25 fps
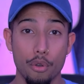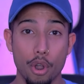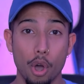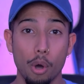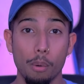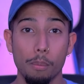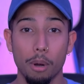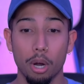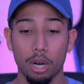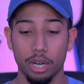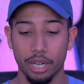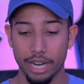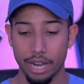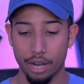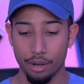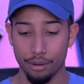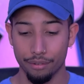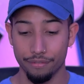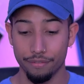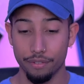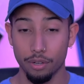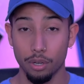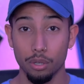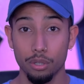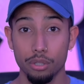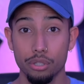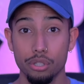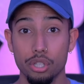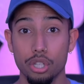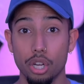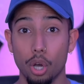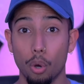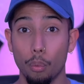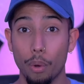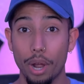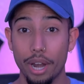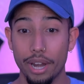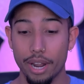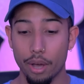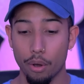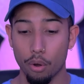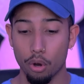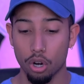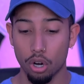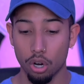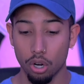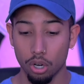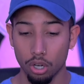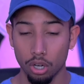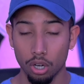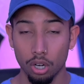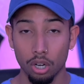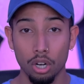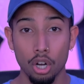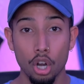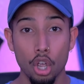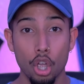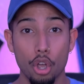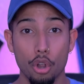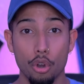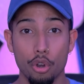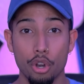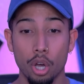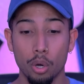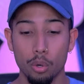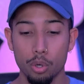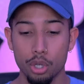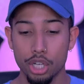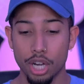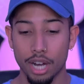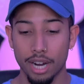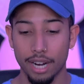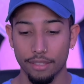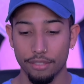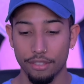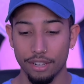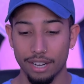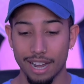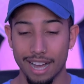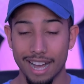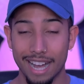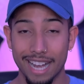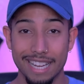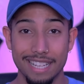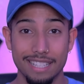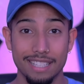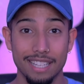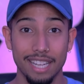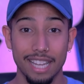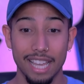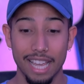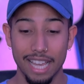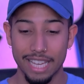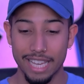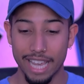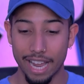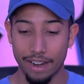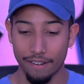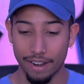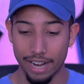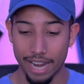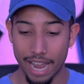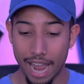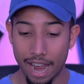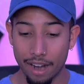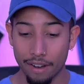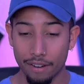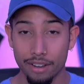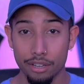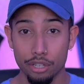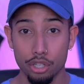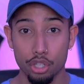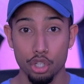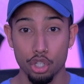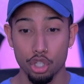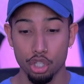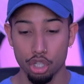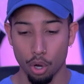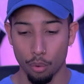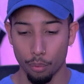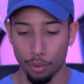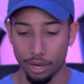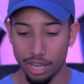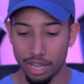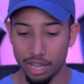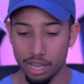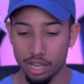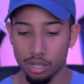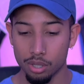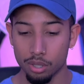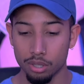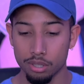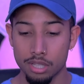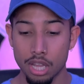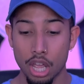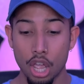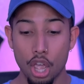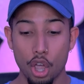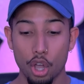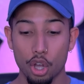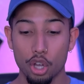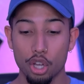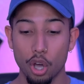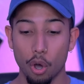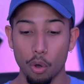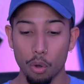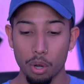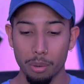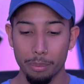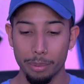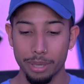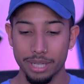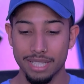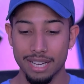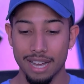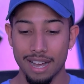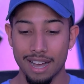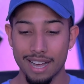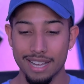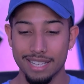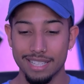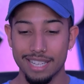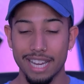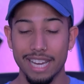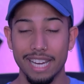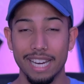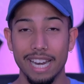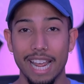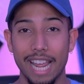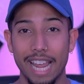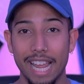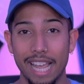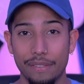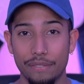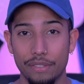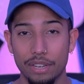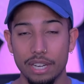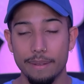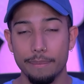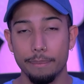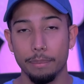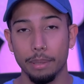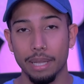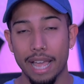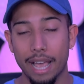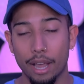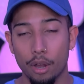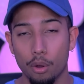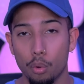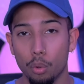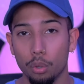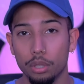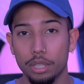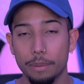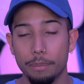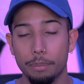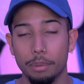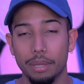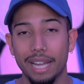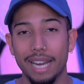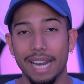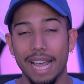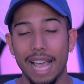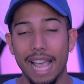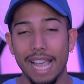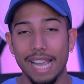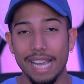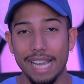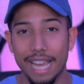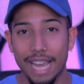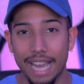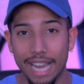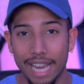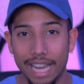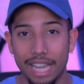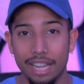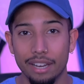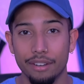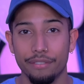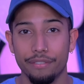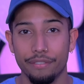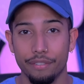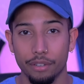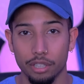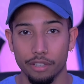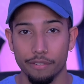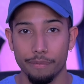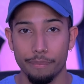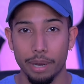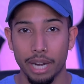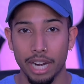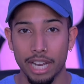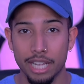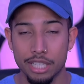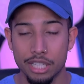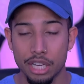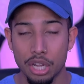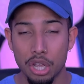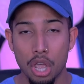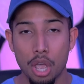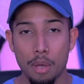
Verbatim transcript: no Markelle Fultz, no Wendell Carter, no Jonathan Isaac, Gary Harris, Joe Ingles, Goga Bitadze, and Anthony Black, who only played a handful of minutes